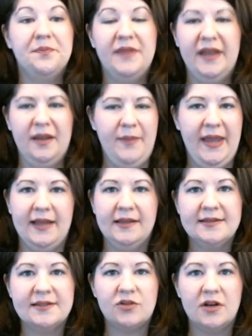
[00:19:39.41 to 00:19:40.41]
like
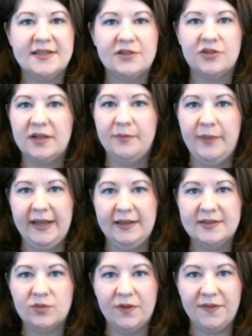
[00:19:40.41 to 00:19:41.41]
pants, drawstring
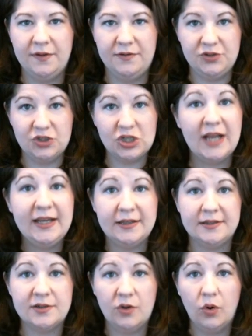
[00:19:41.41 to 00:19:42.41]
pants with a
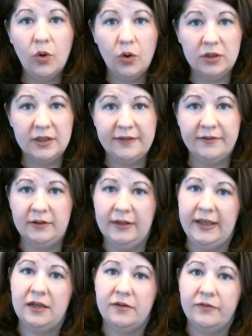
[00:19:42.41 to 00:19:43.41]
giant hole in the
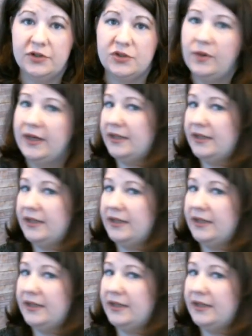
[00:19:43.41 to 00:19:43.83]
leg for twenty